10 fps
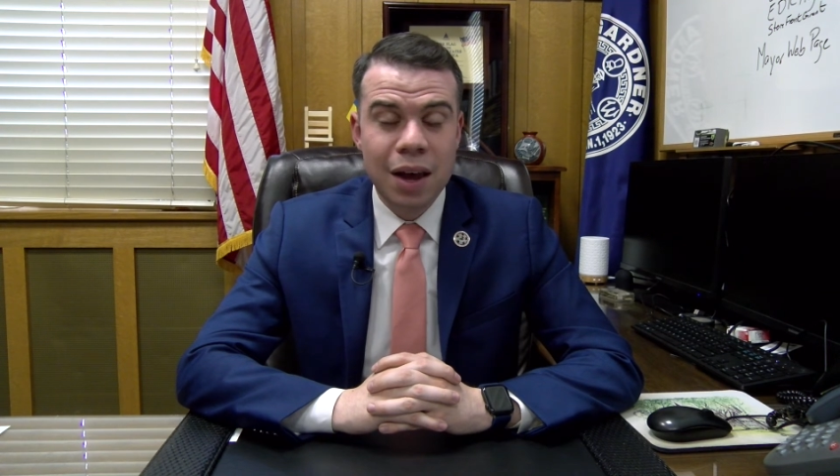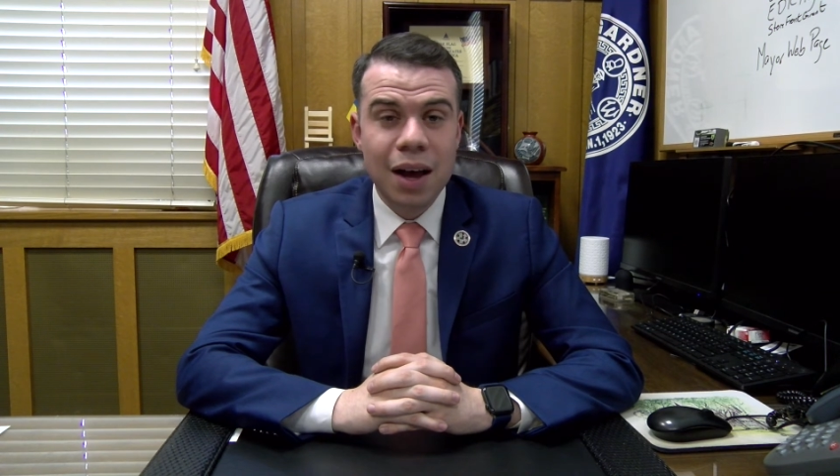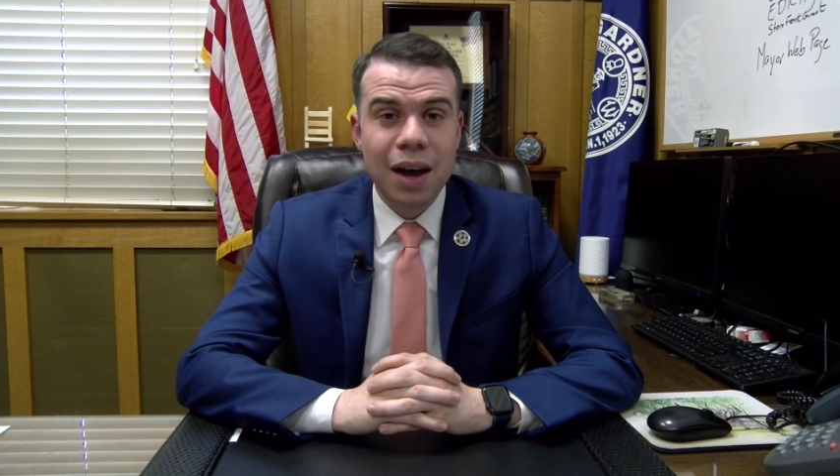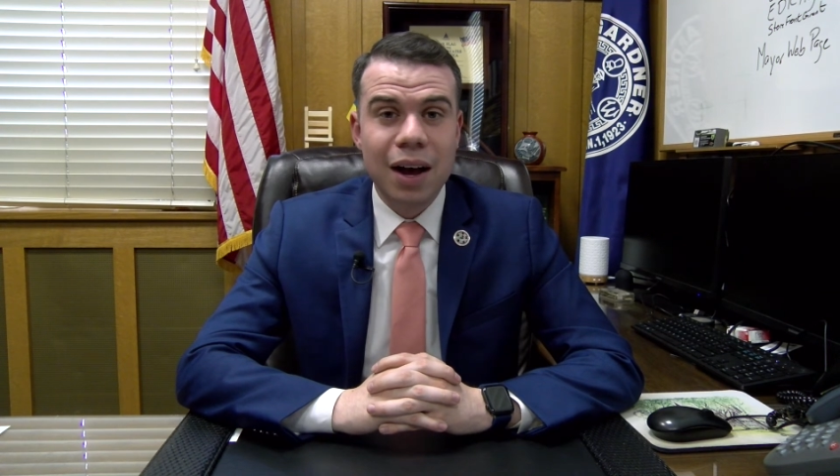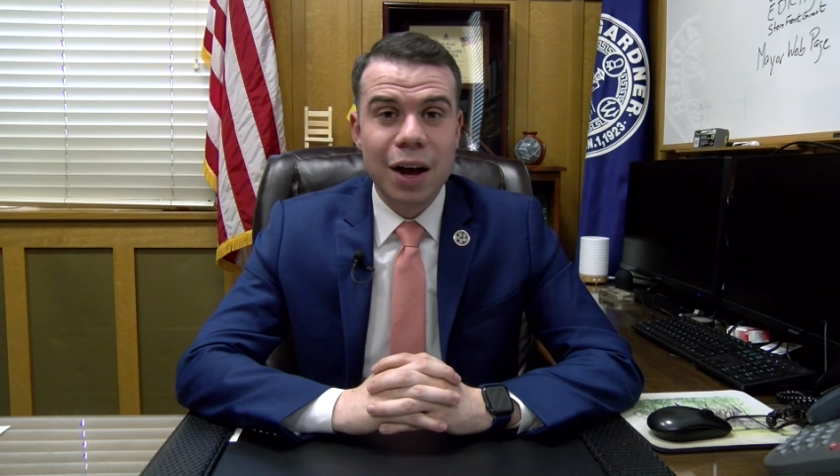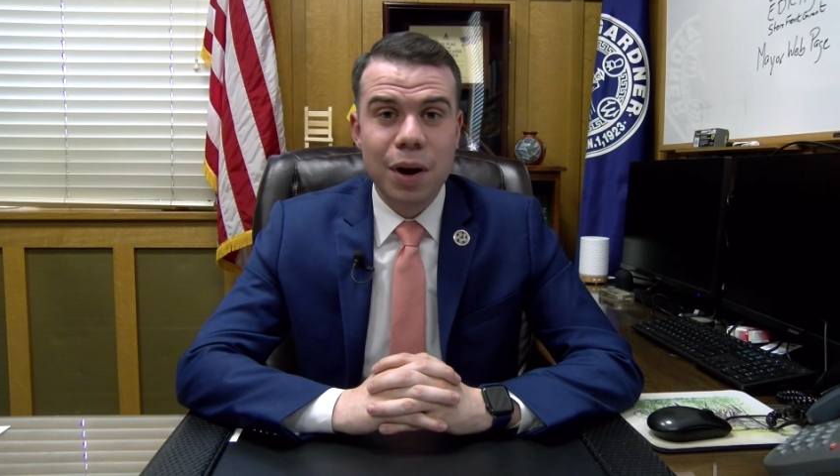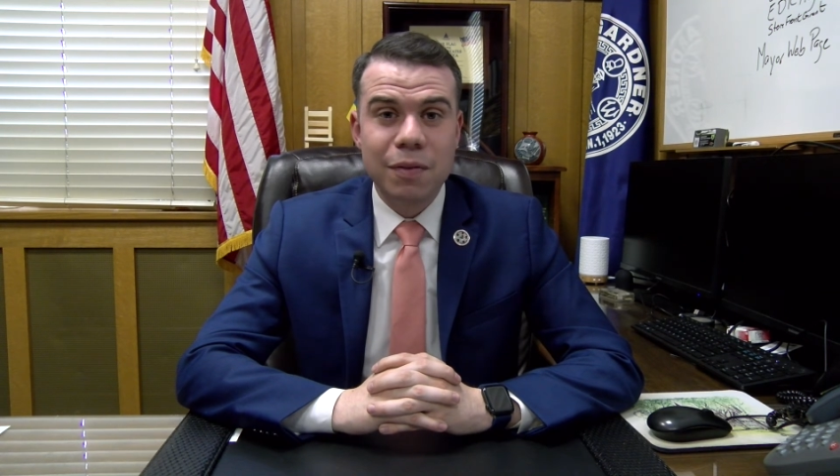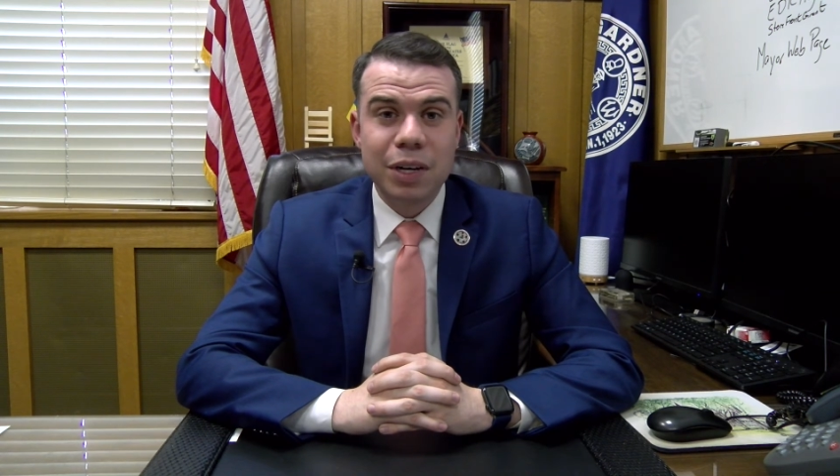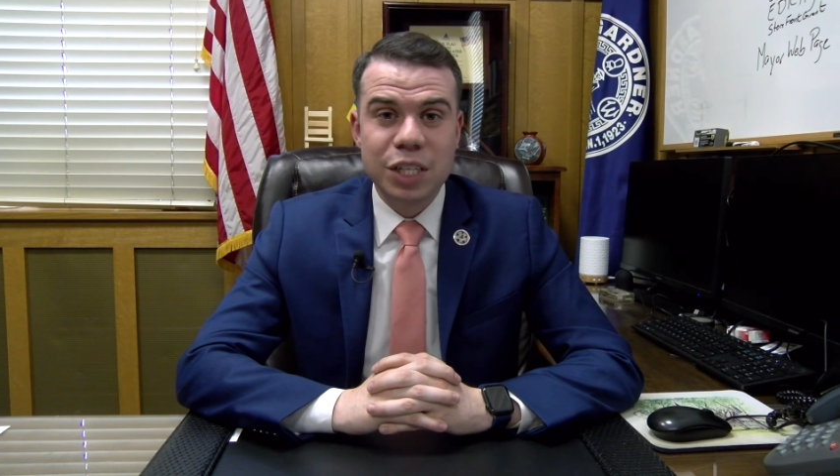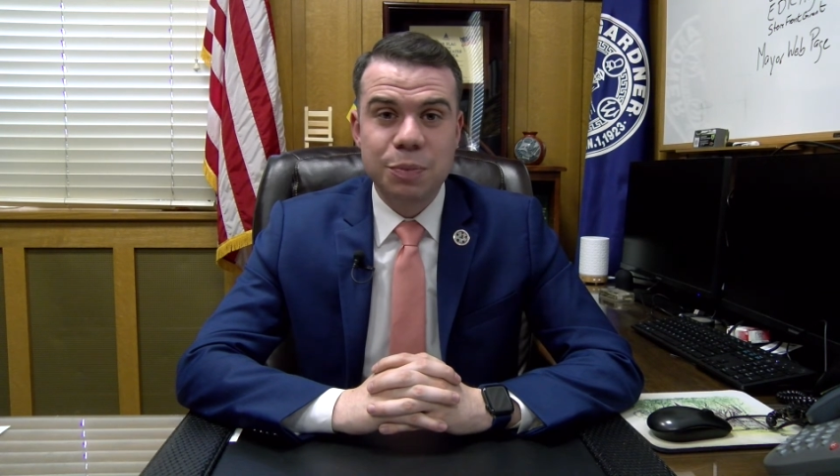
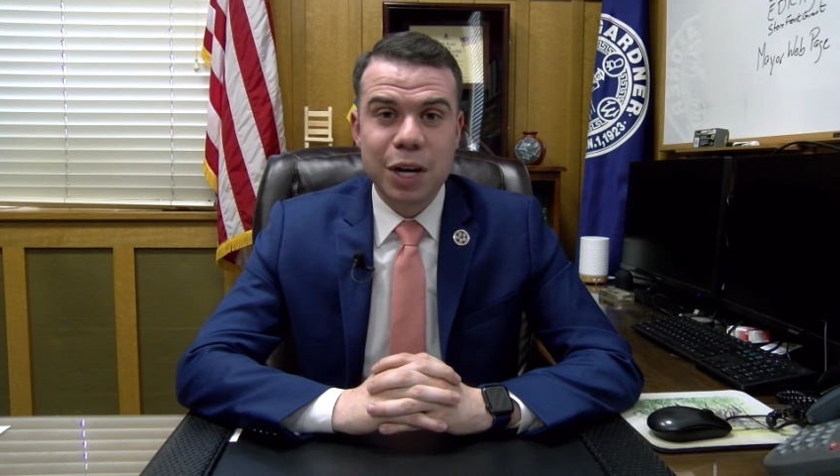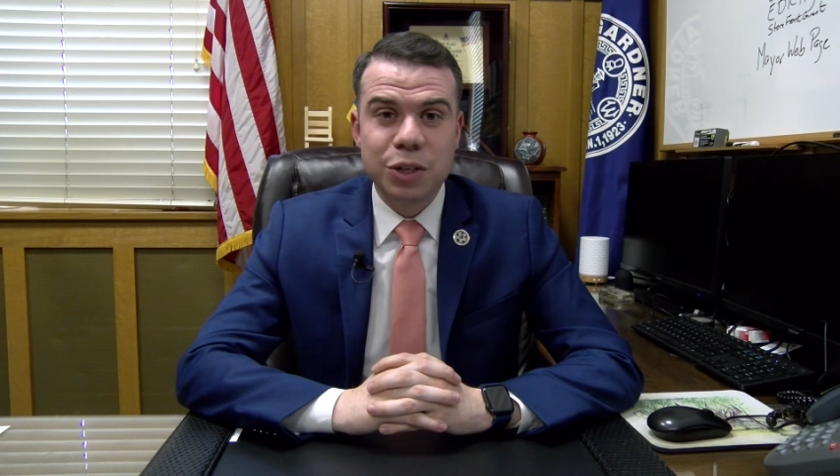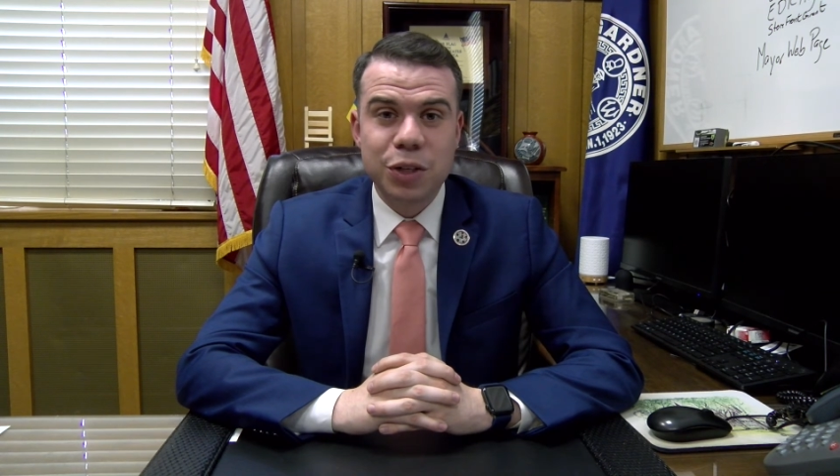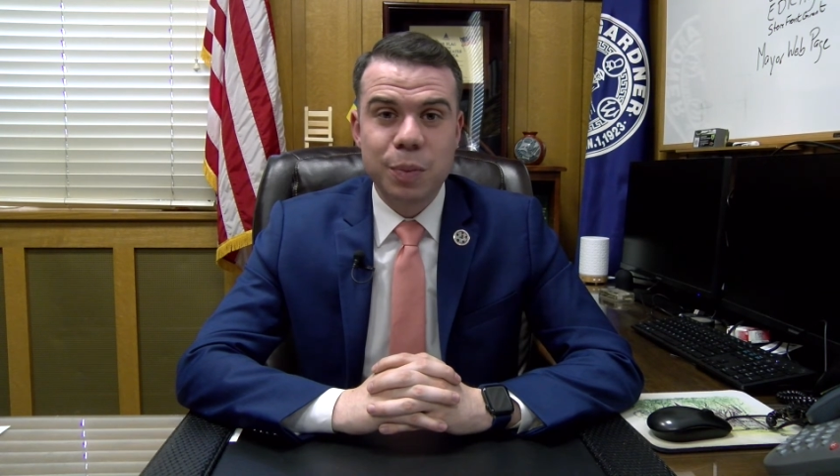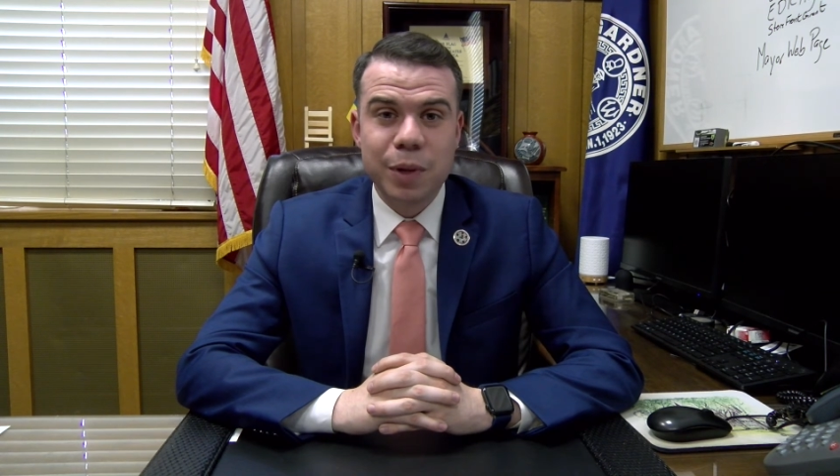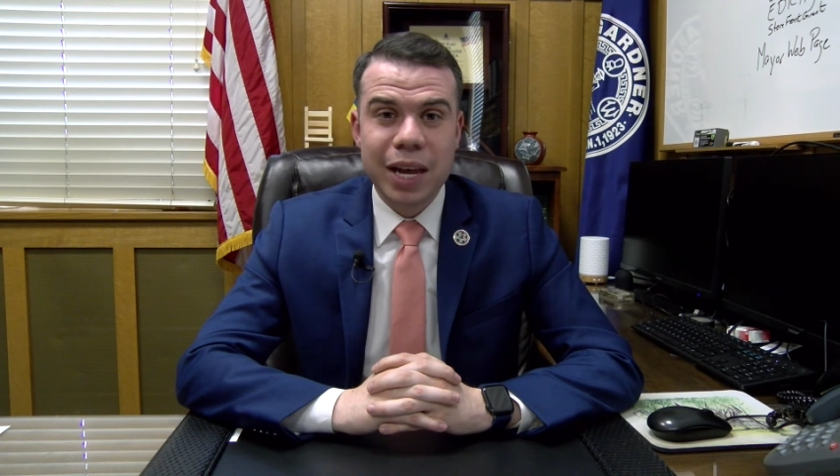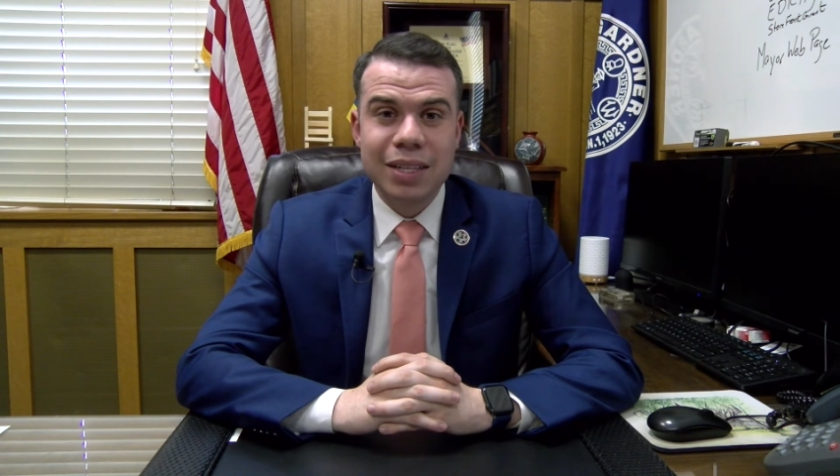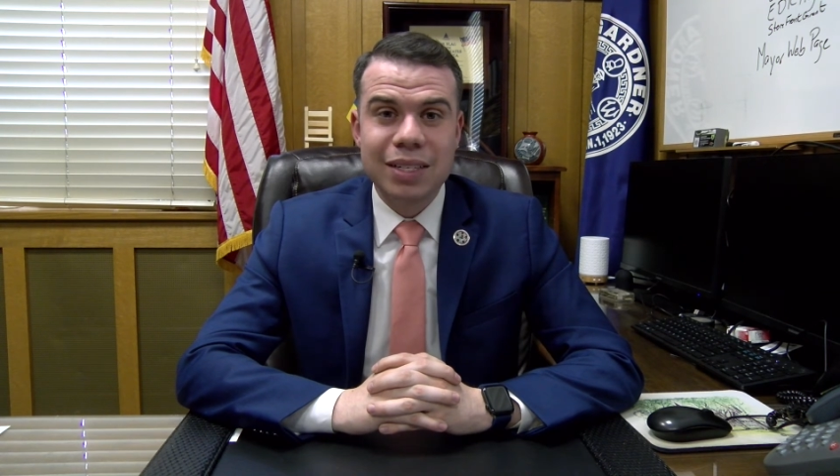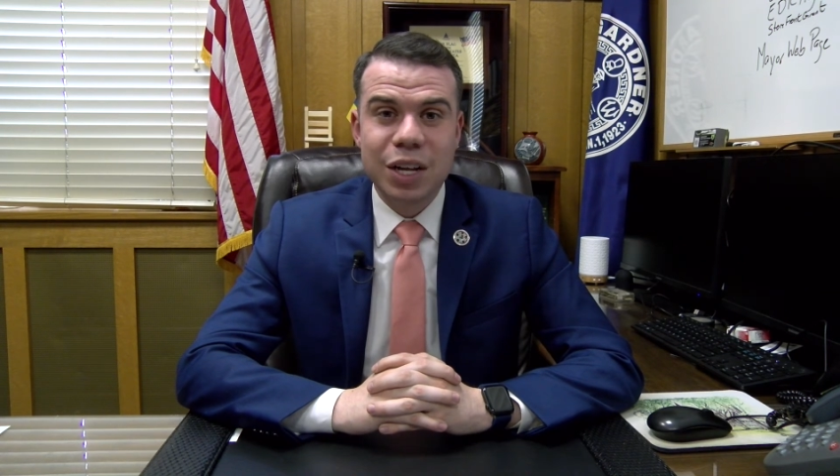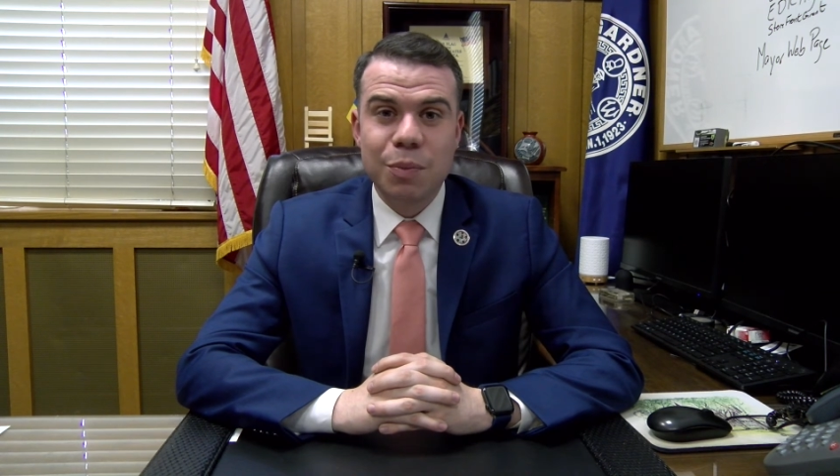However, Dispatcher
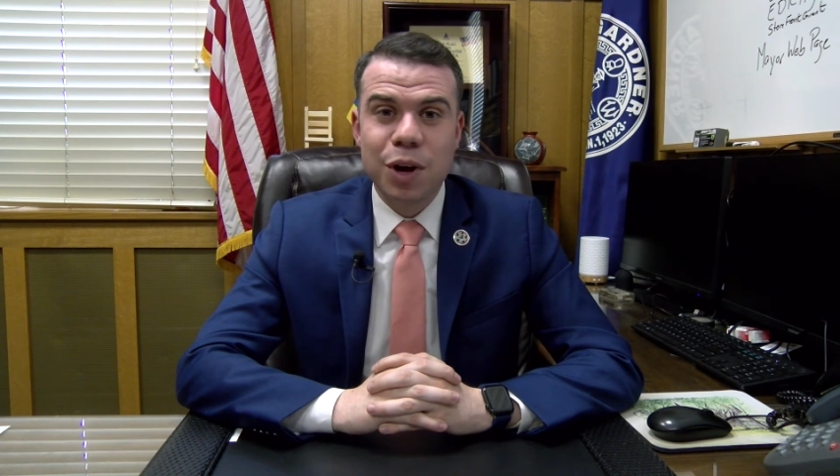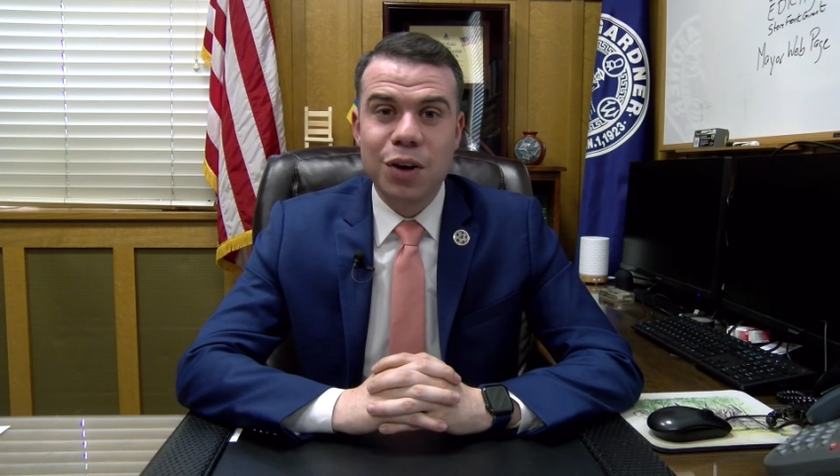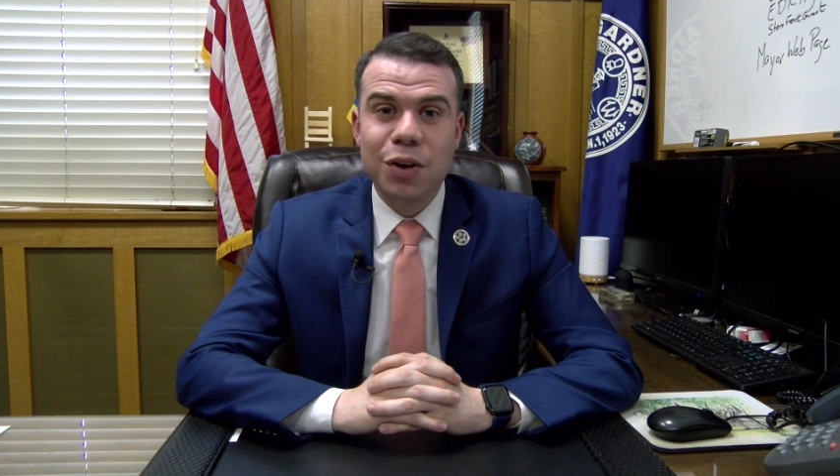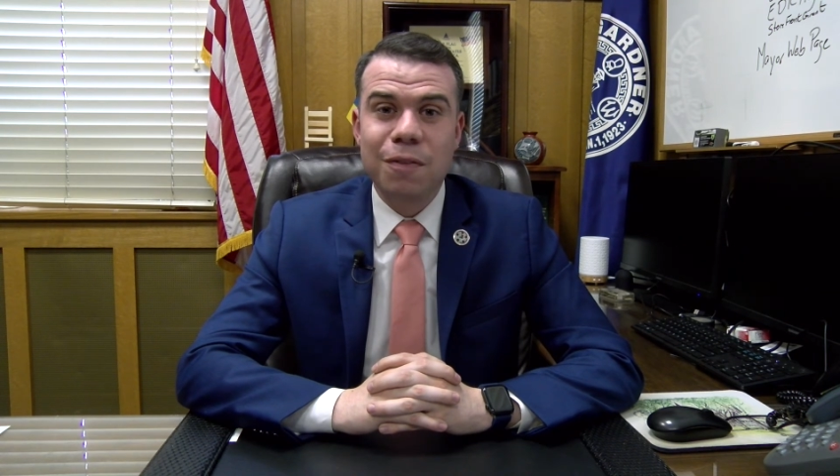LeBlanc celebrated